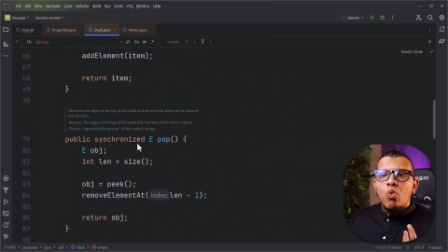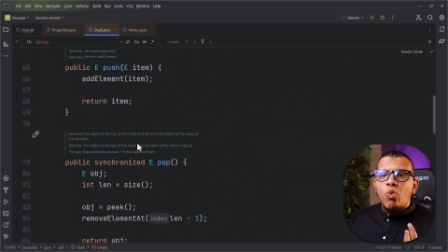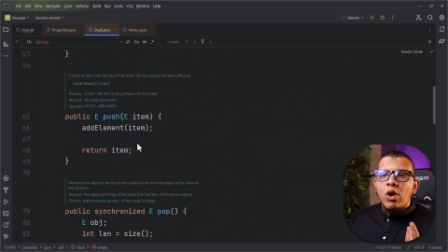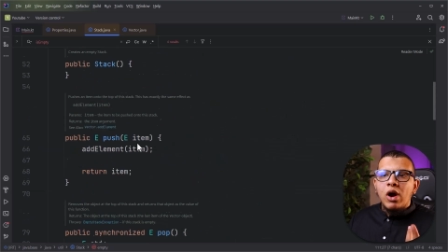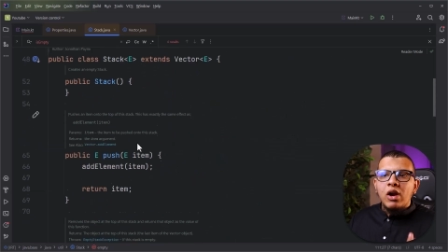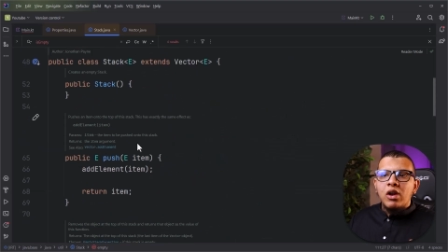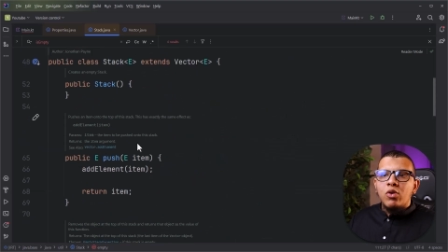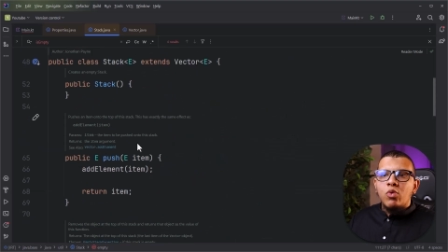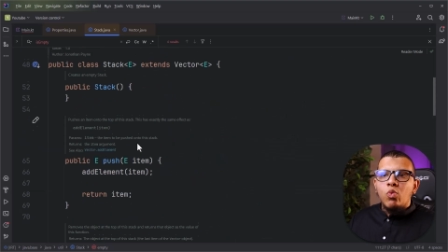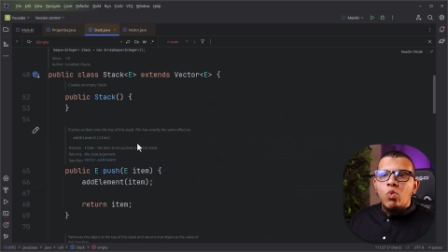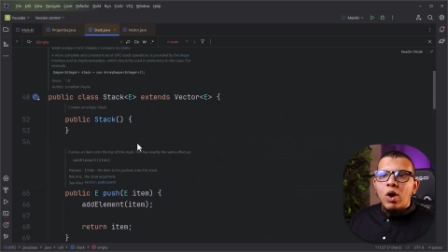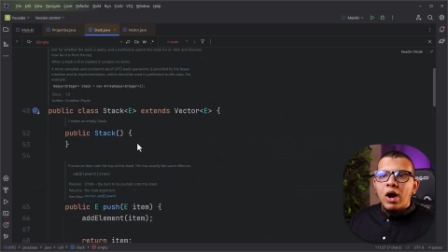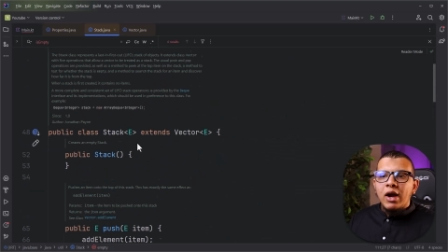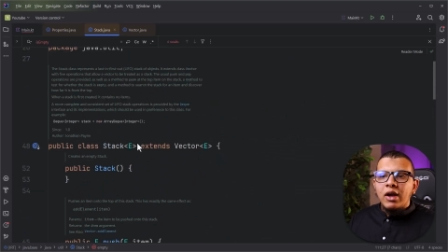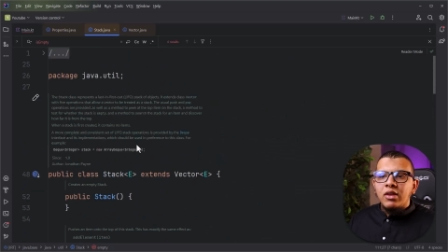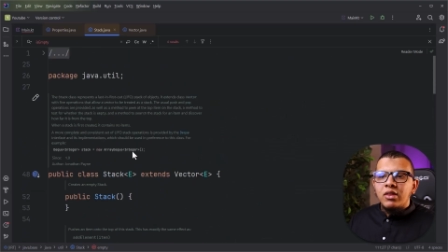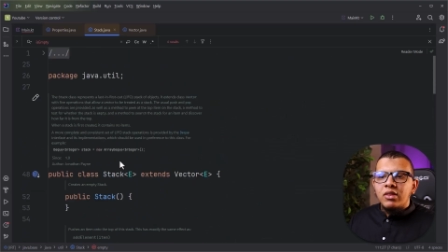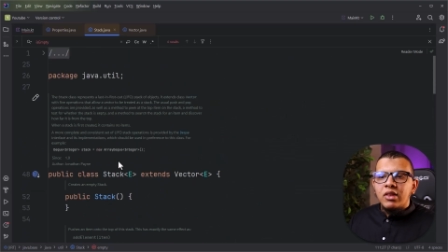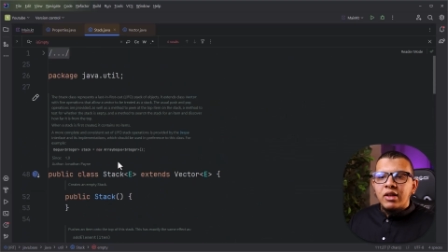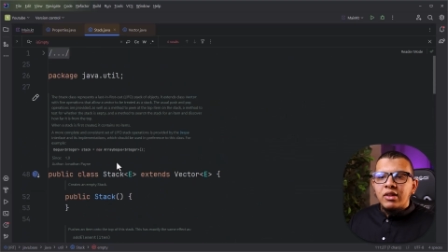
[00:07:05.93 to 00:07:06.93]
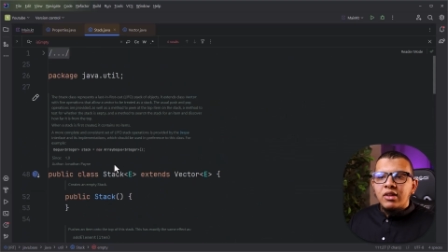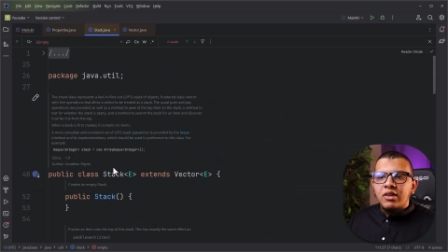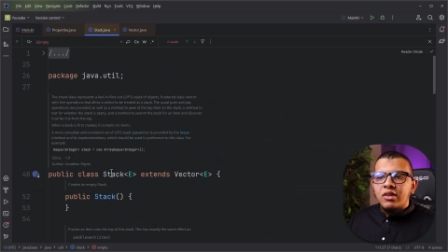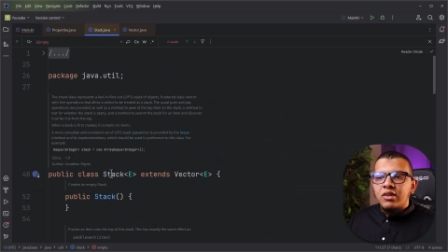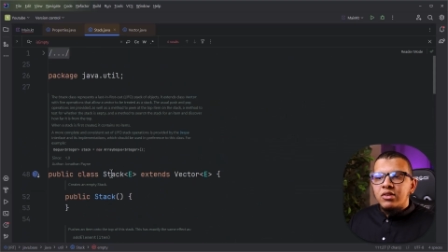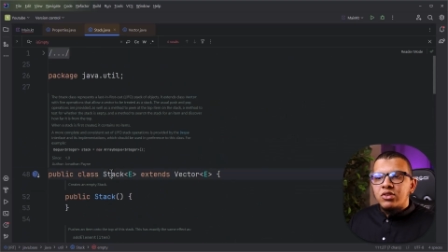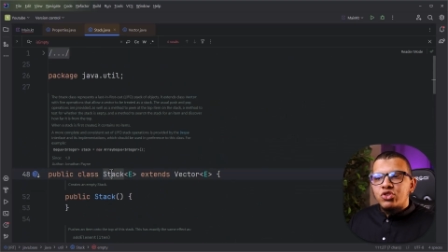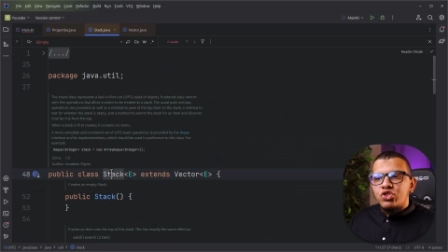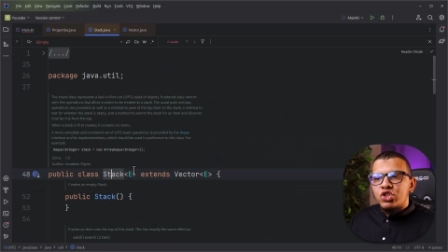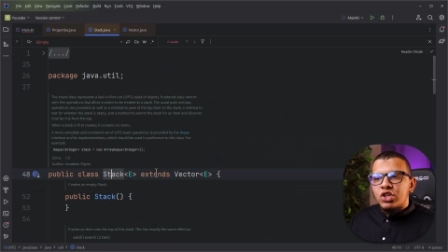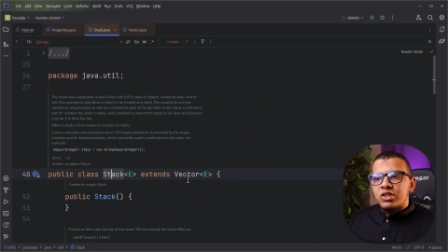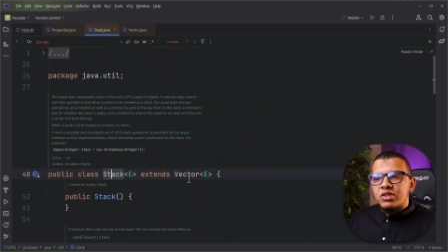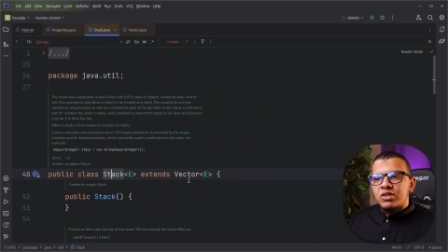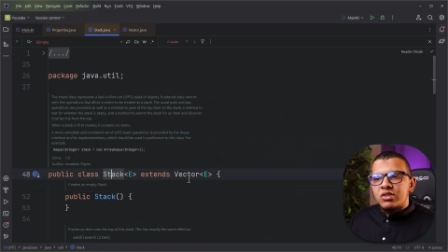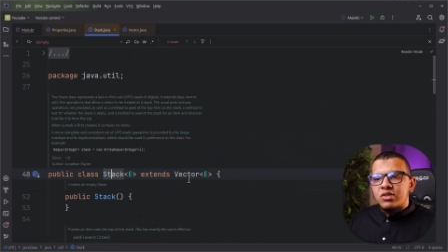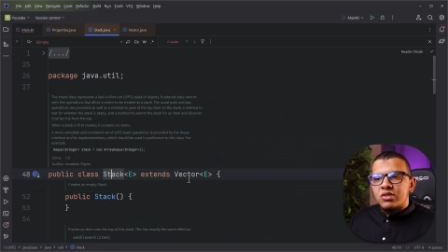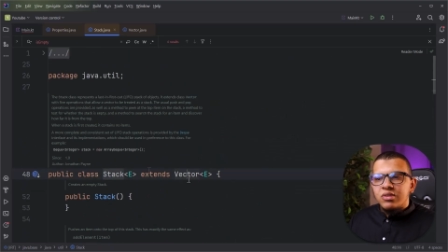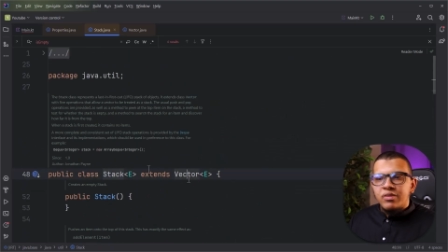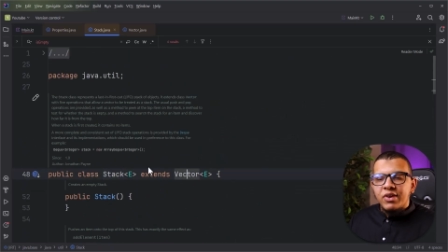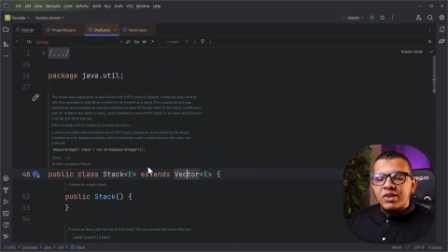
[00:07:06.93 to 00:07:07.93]
well, why they didn't just
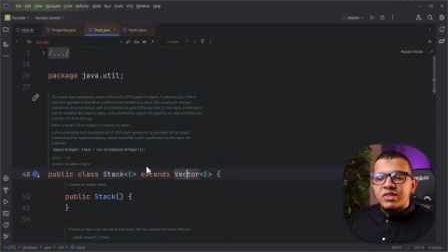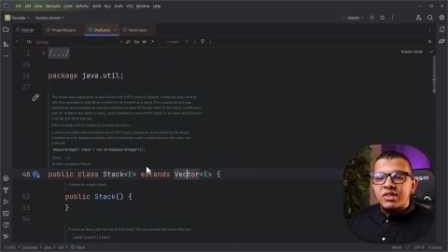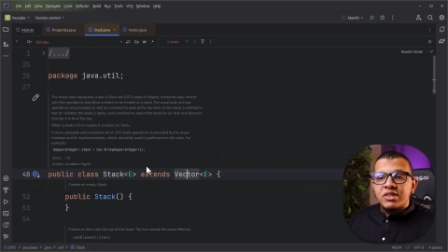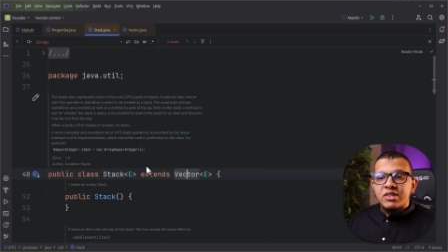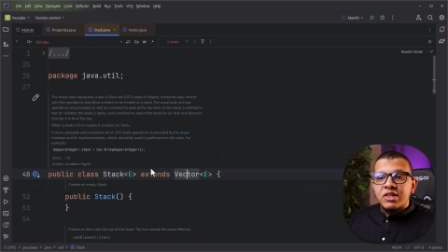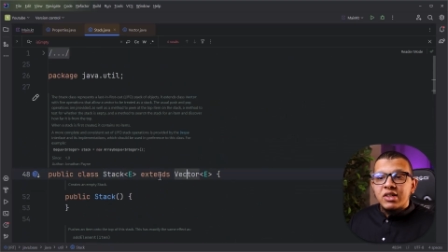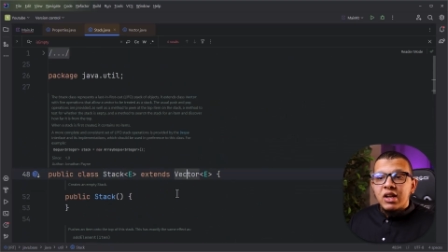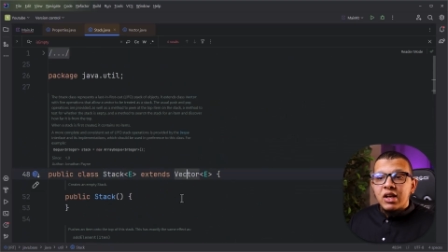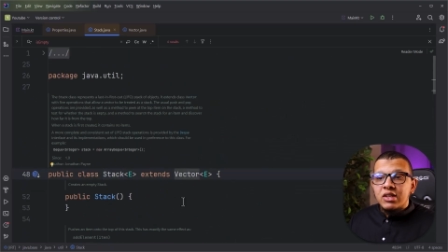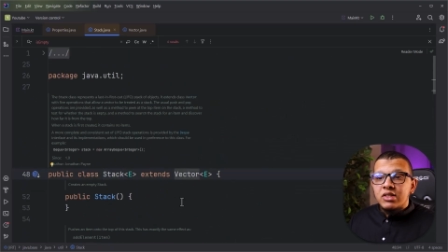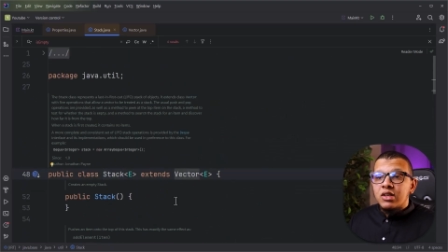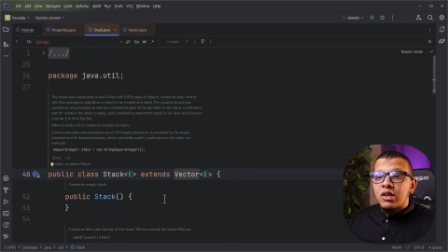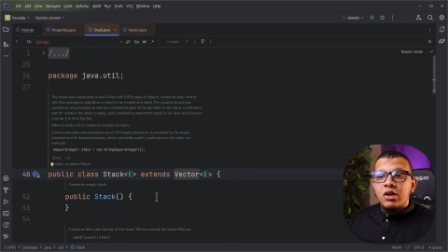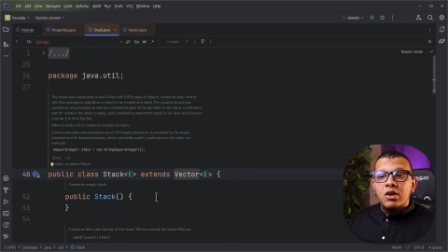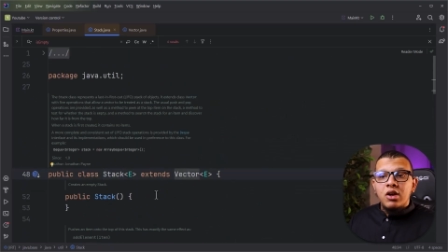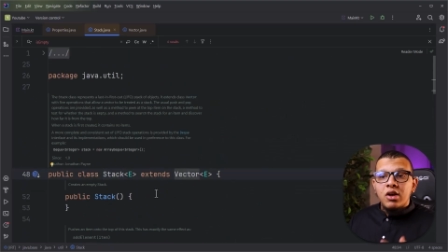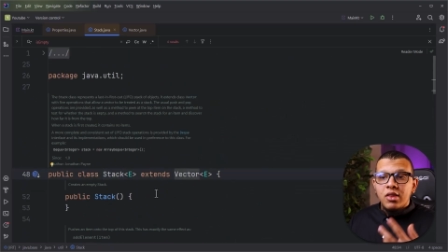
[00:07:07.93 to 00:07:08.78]
fix this class?